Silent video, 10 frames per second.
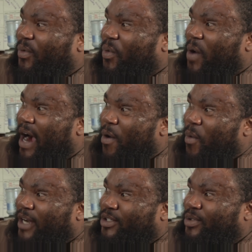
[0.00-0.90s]

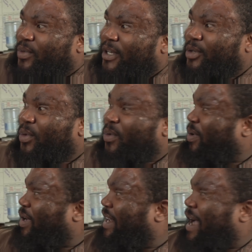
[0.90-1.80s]
what should we
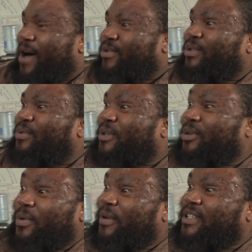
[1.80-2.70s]
do and how should we
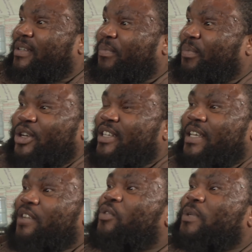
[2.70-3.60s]
do it? Because
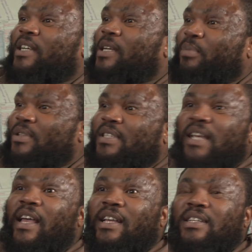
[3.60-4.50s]
if we keep on
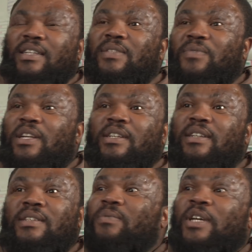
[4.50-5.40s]
saying increase VAT,
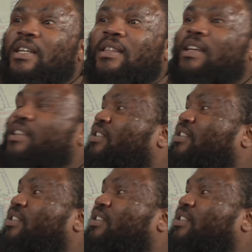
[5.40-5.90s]
and then